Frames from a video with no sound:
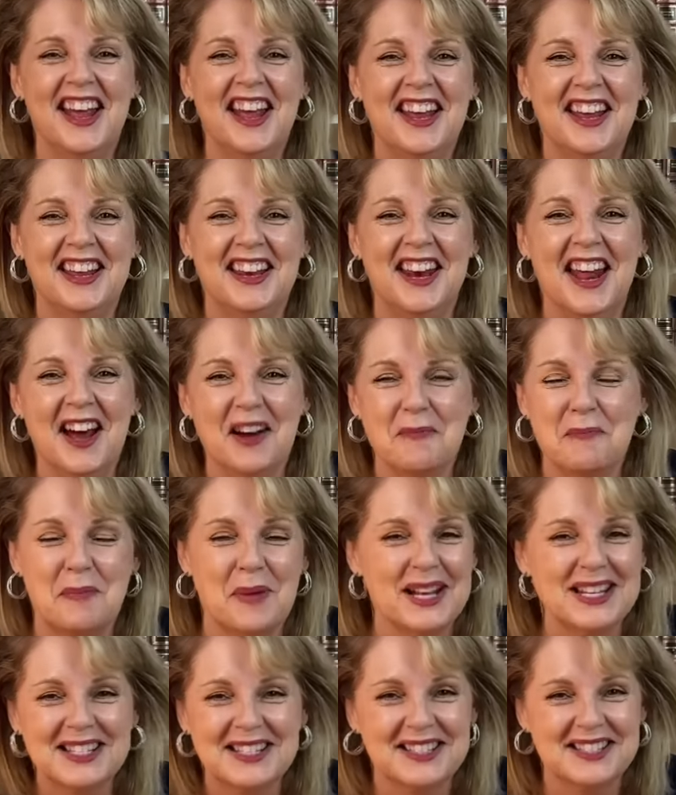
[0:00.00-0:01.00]
In a
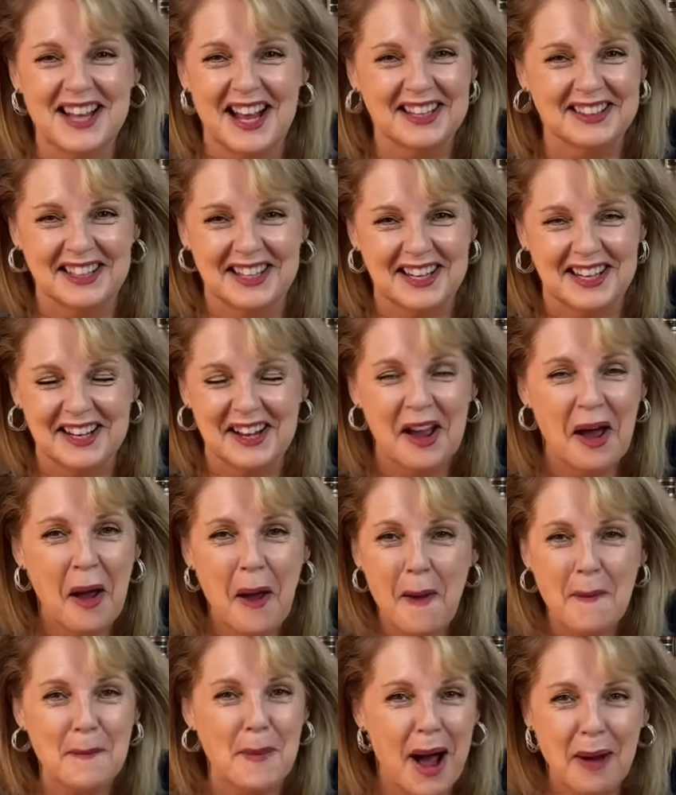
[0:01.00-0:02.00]
best-selling
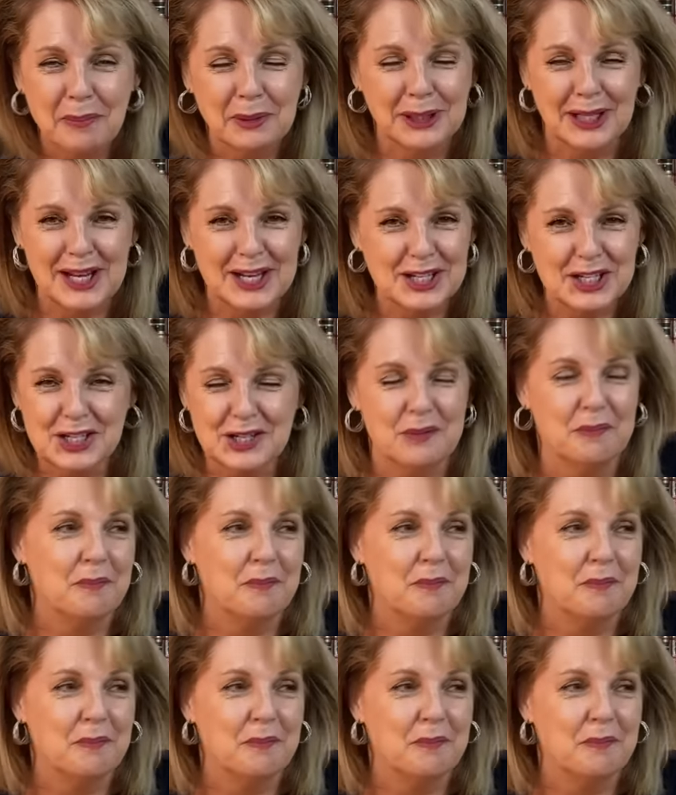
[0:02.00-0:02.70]
published